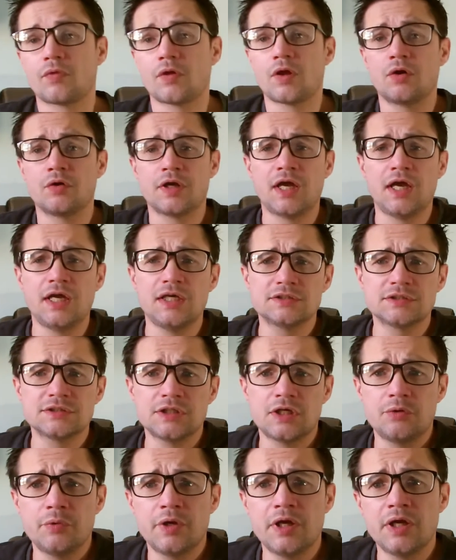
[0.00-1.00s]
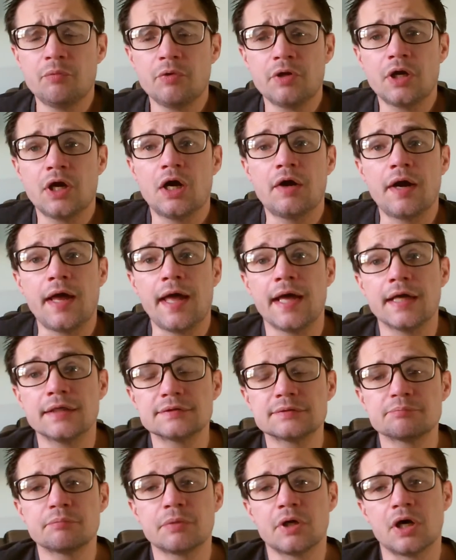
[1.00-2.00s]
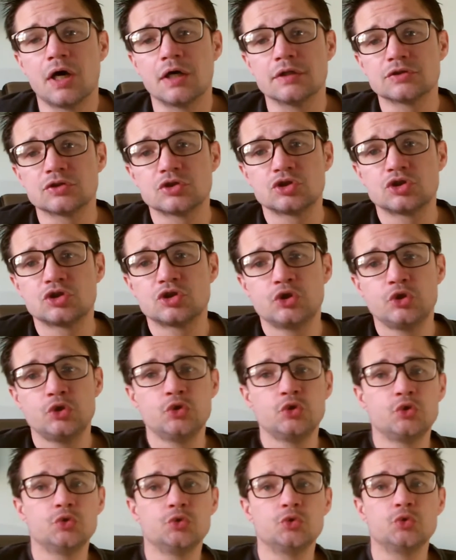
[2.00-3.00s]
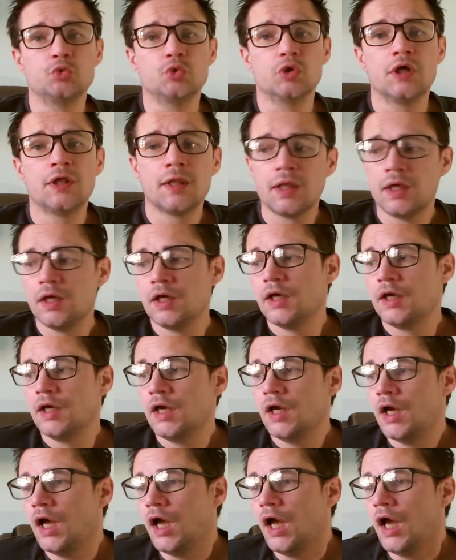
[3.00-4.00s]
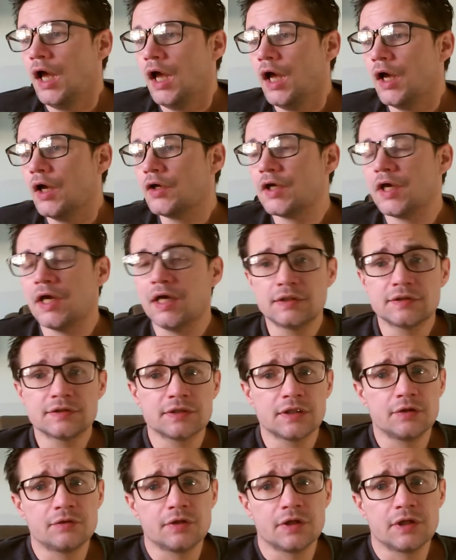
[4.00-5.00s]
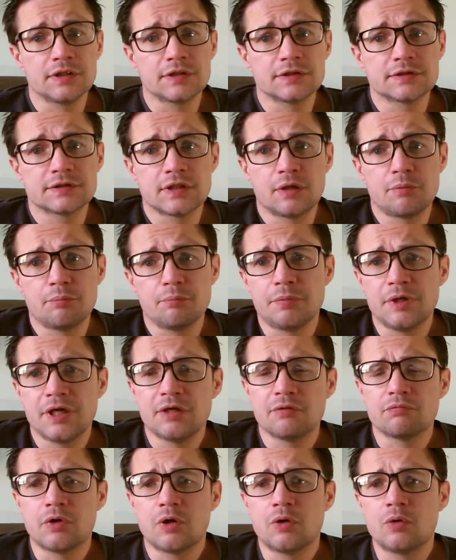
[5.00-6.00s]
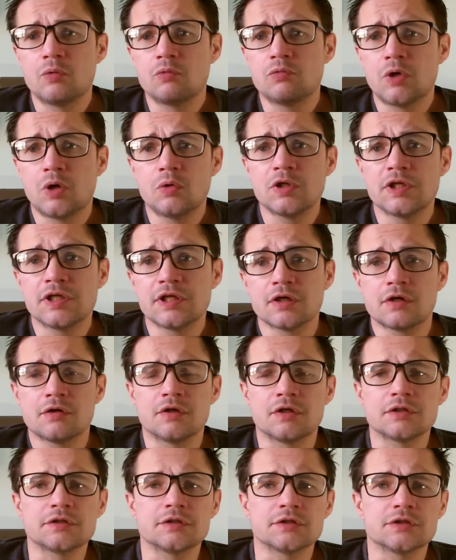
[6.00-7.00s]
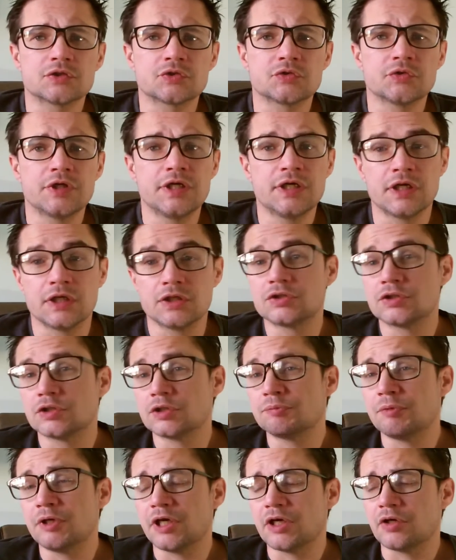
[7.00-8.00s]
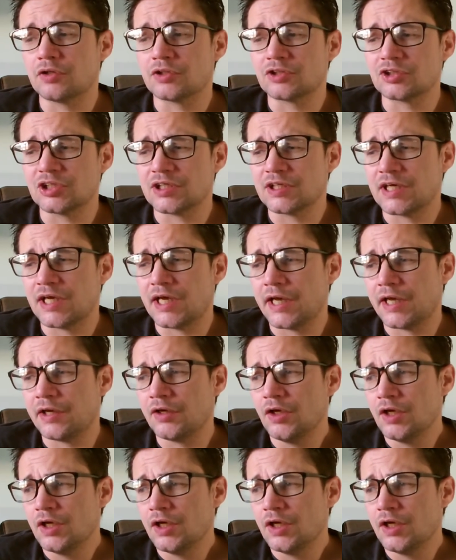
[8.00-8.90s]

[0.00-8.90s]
okay, so here we are at part 2. Okay, so there's some B-roll rolling across the screen. It should be across it now.